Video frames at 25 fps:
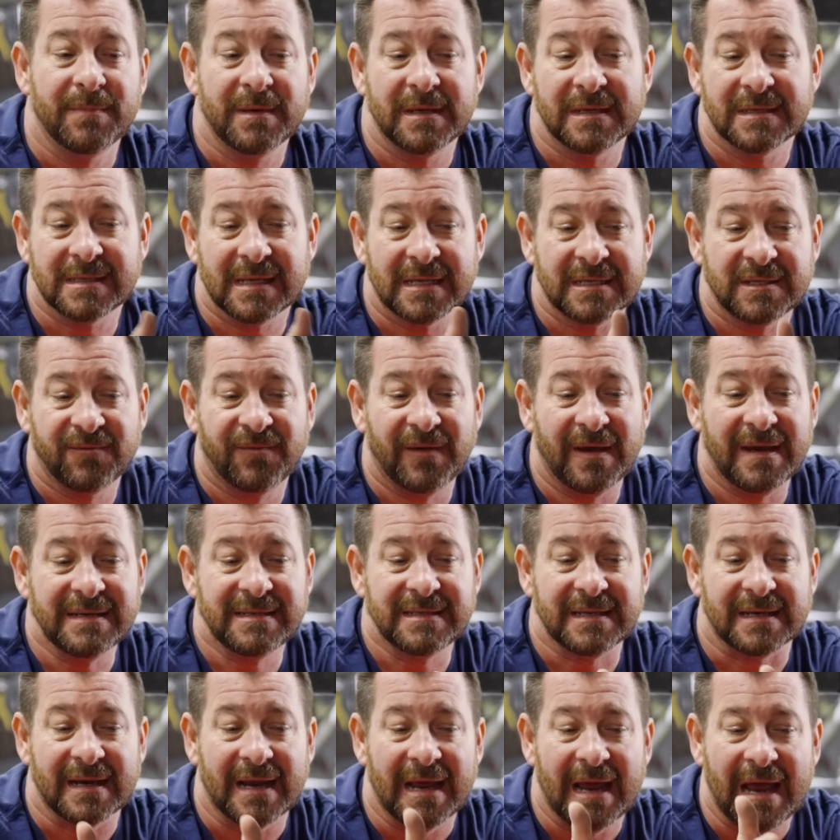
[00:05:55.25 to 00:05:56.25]
Because let's
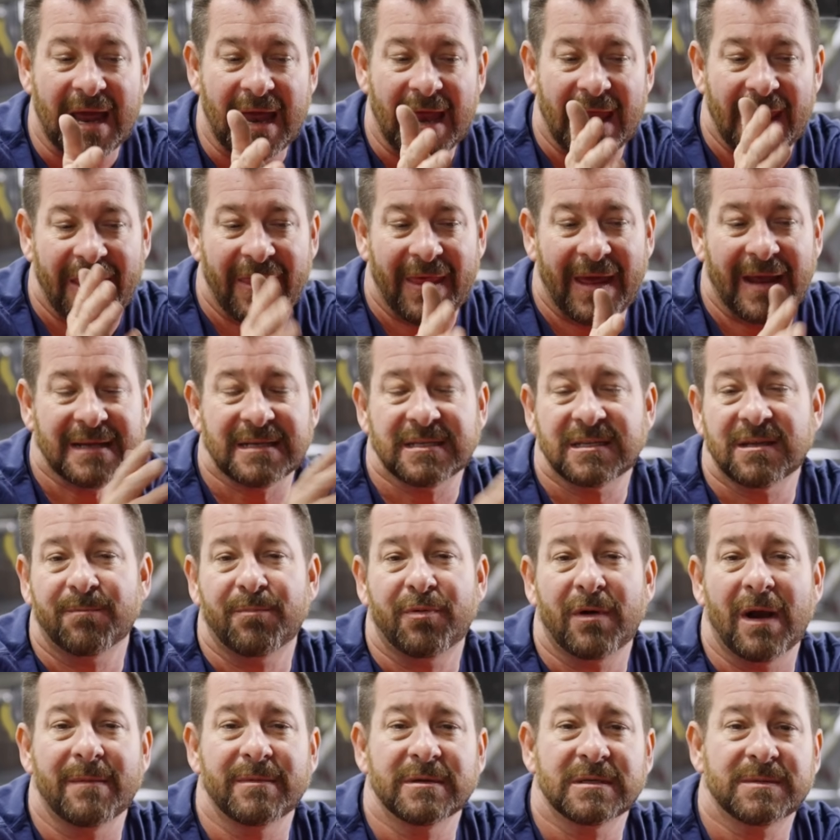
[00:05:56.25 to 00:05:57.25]
face it, that's the
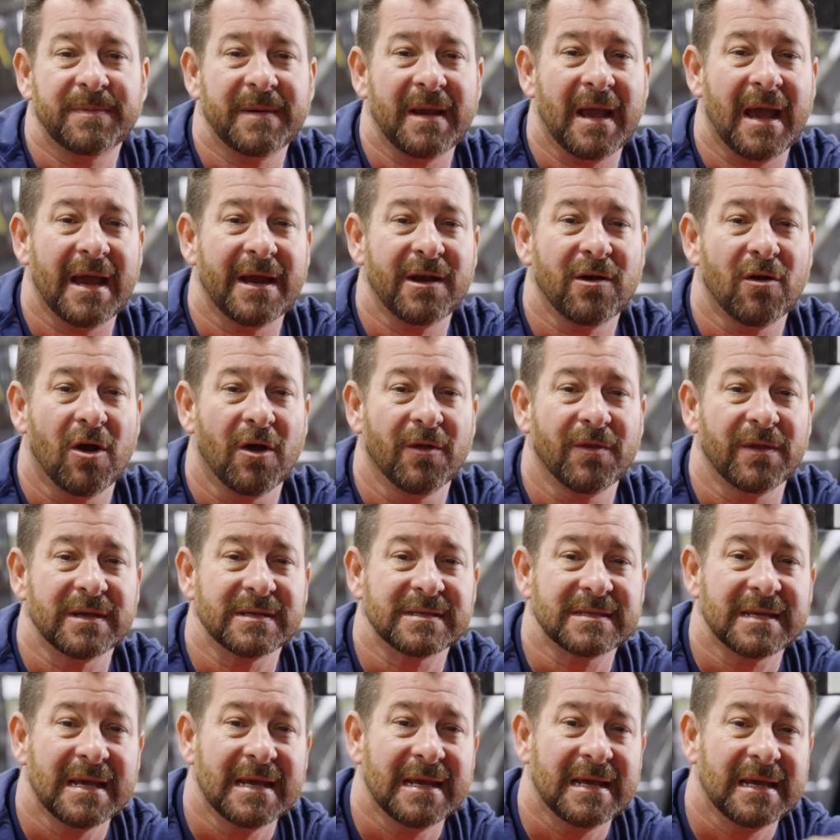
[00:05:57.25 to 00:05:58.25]
premise behind all
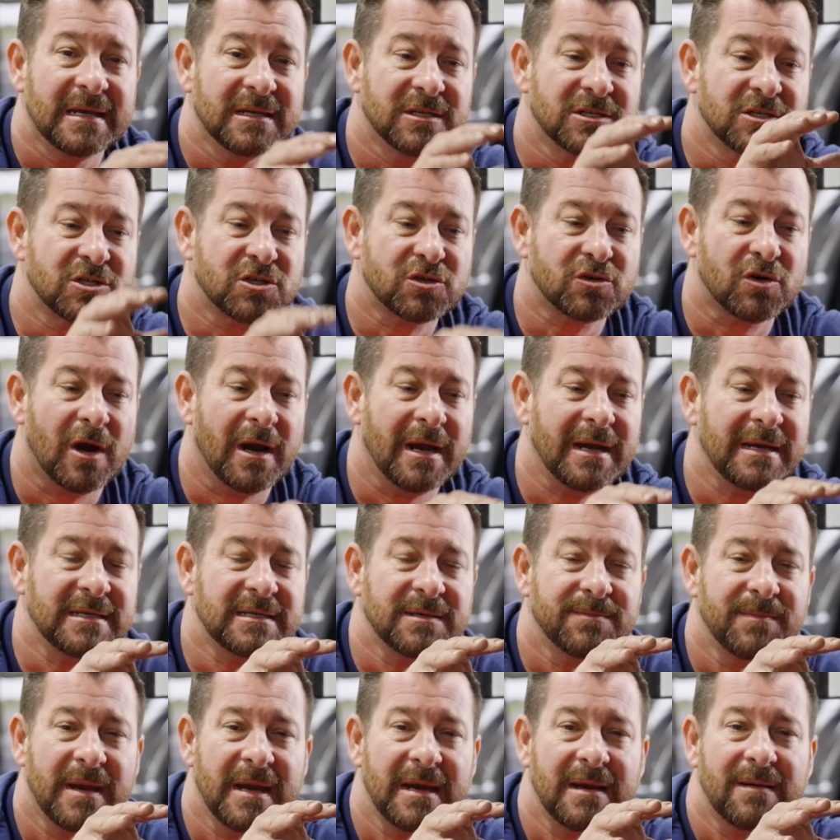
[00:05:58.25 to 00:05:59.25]
this, is trying
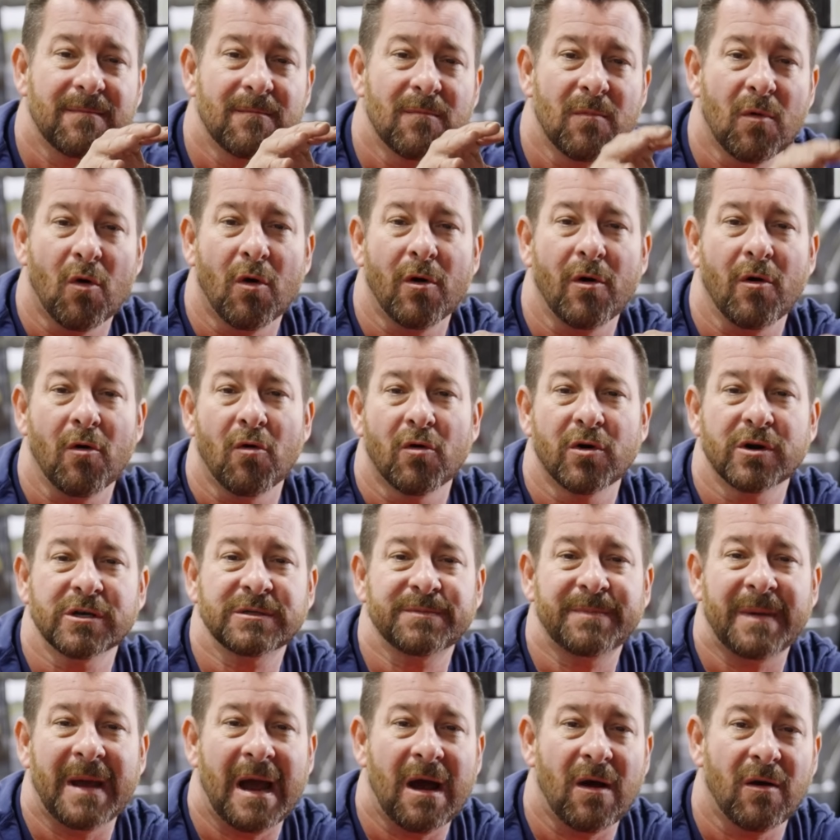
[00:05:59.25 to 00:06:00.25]
to make more
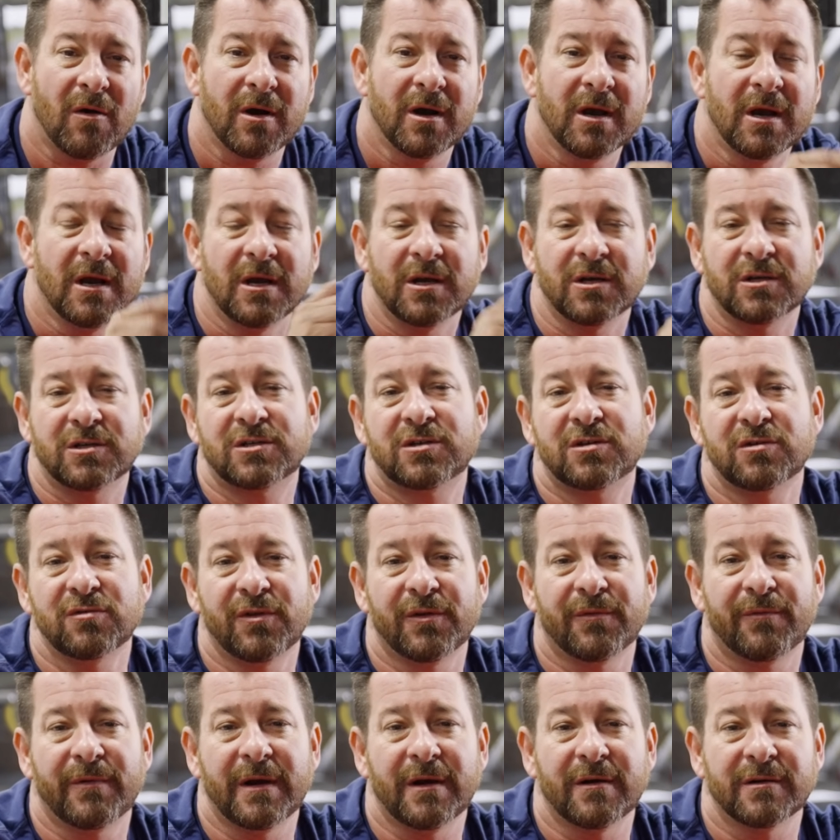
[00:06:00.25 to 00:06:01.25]
horsepower
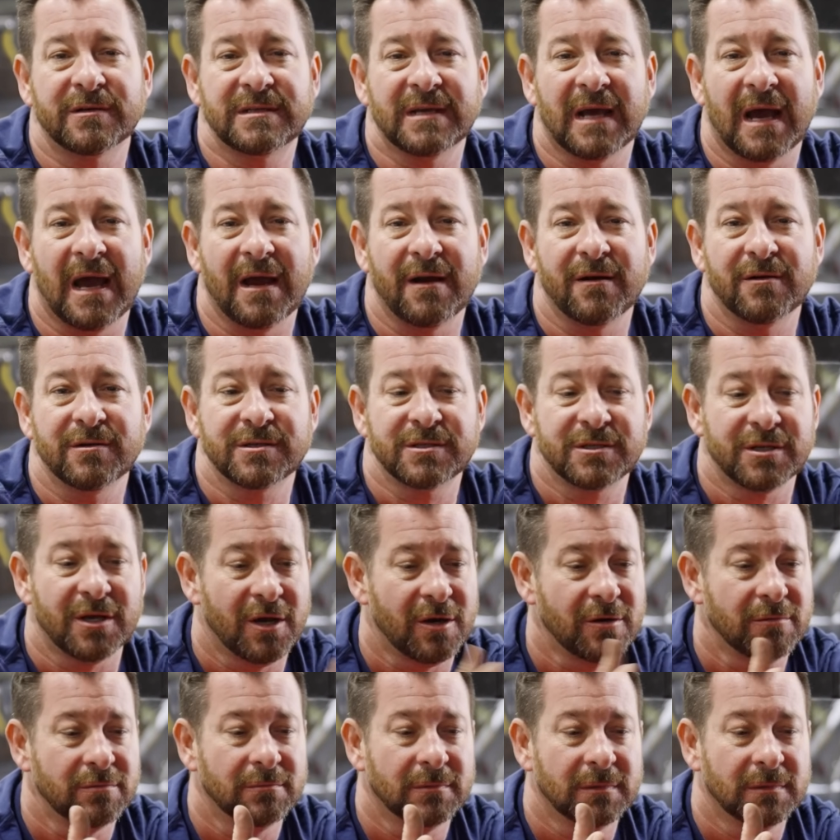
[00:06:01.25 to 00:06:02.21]
to the rear tire. So